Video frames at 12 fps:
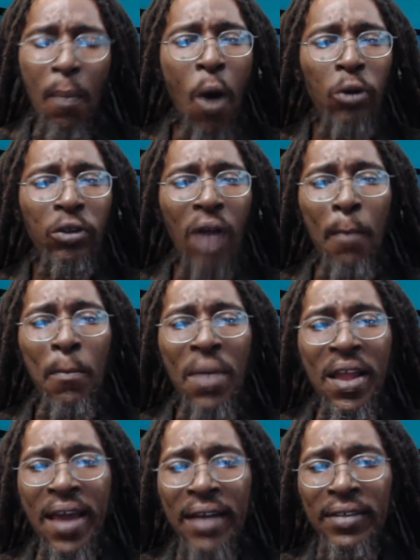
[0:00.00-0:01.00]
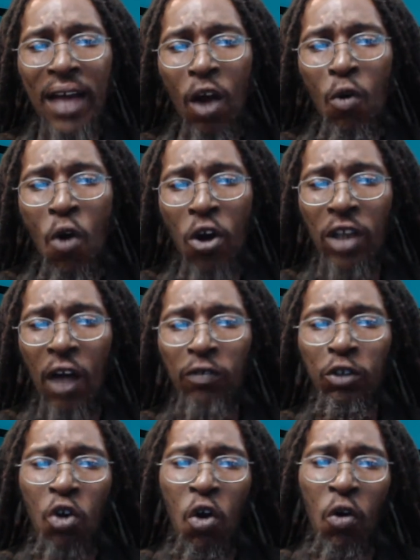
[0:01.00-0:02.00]
about $1 million worth
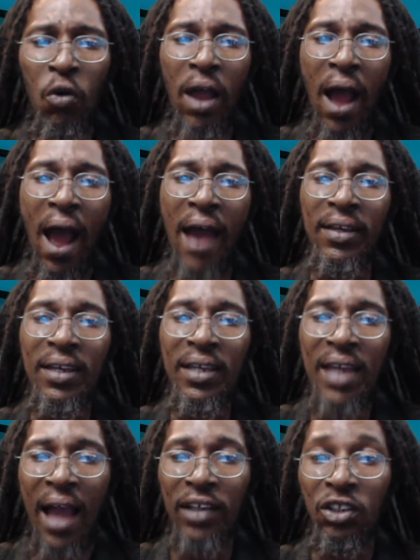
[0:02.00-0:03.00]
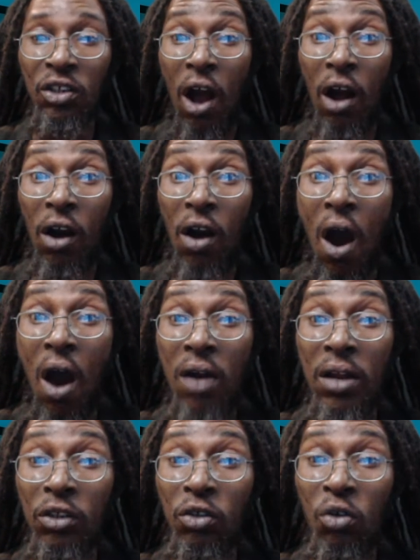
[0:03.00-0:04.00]
of jewelry and cash
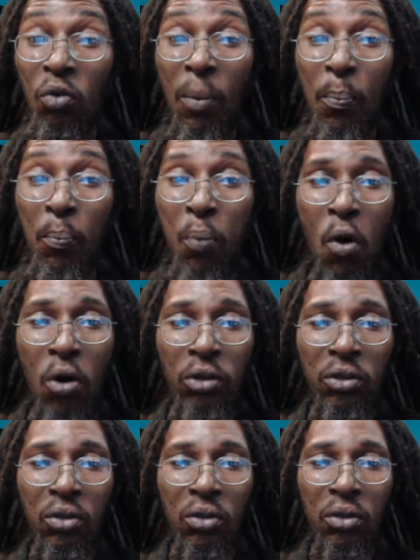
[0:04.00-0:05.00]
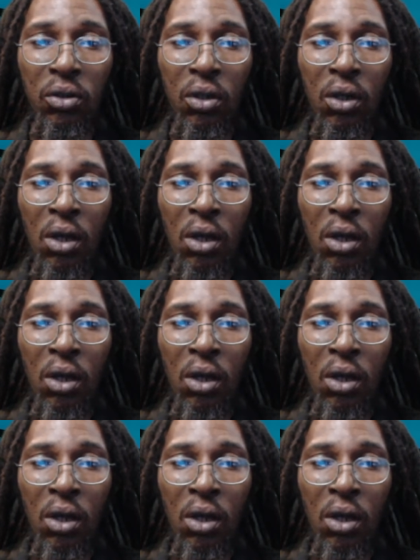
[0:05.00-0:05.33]
according to reports.